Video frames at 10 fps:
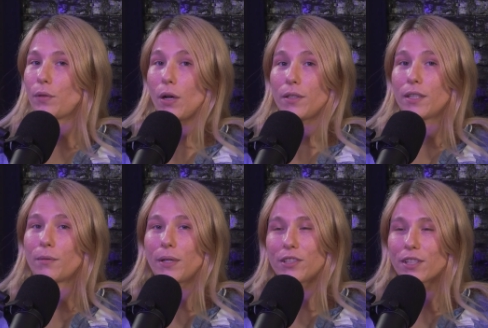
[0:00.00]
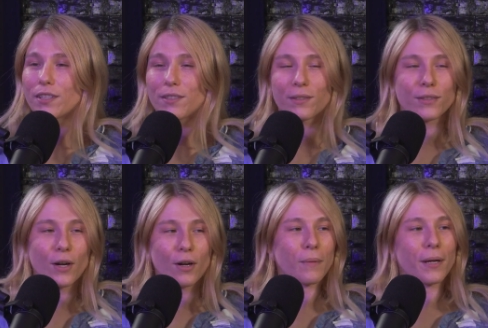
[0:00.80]
if y'all yeah. need to reach us or
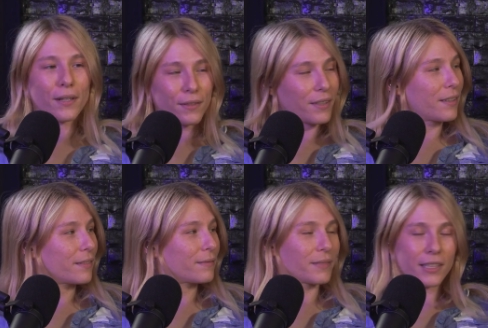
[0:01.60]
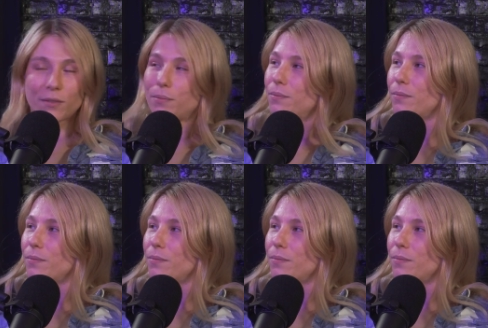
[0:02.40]
talk about anything, that's